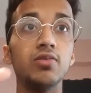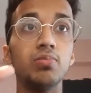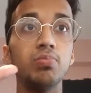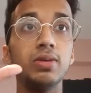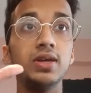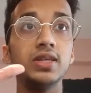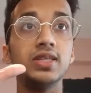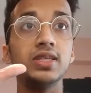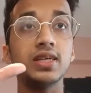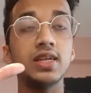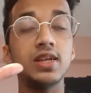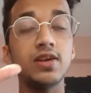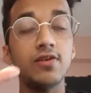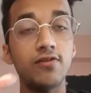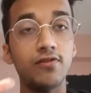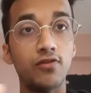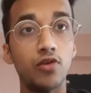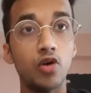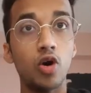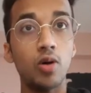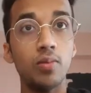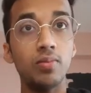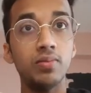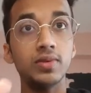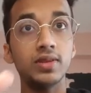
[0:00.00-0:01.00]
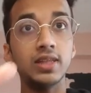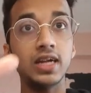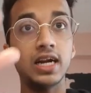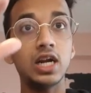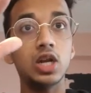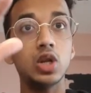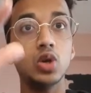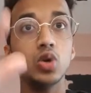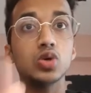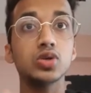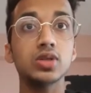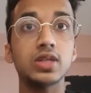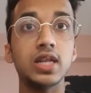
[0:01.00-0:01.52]
basically a form
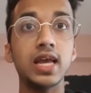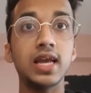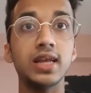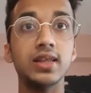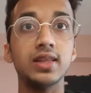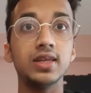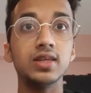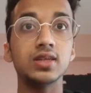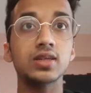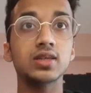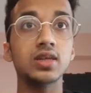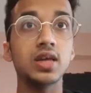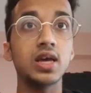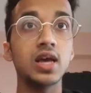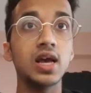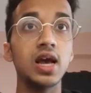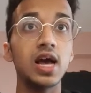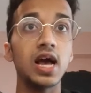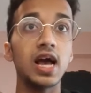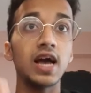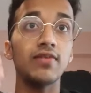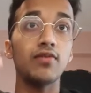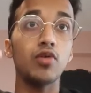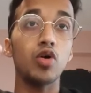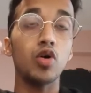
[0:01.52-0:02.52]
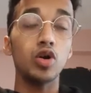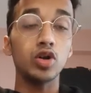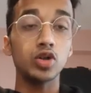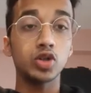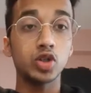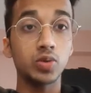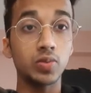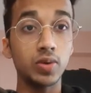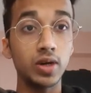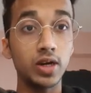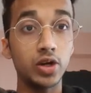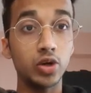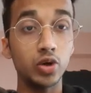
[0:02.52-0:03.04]
that looks like this. I've
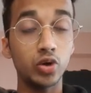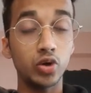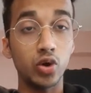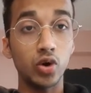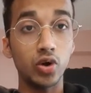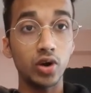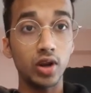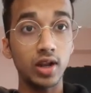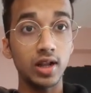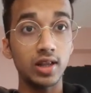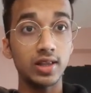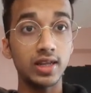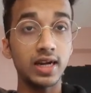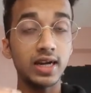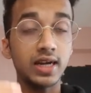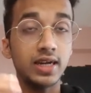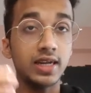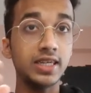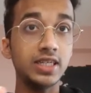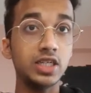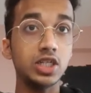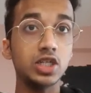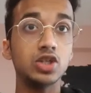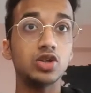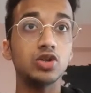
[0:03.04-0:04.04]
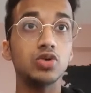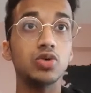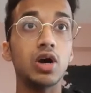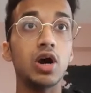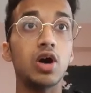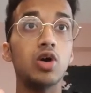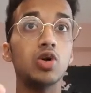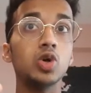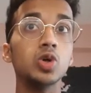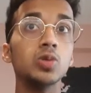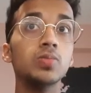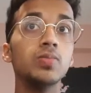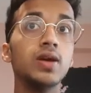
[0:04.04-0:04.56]
also made a tutorial that teaches you
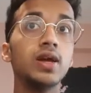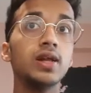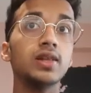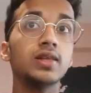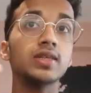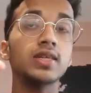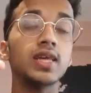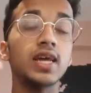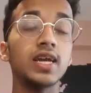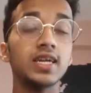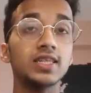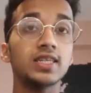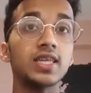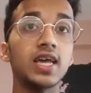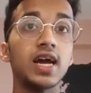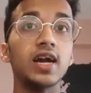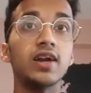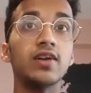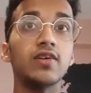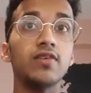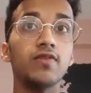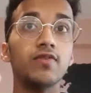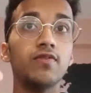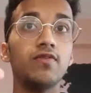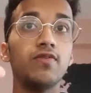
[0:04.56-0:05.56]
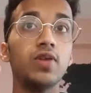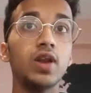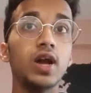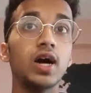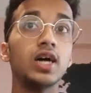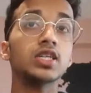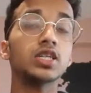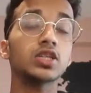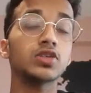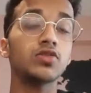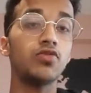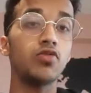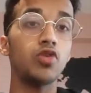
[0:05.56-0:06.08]
how to make this exact
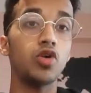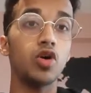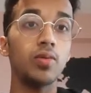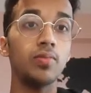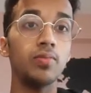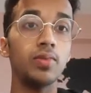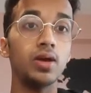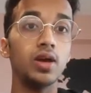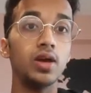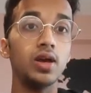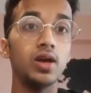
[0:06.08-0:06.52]
Flask form.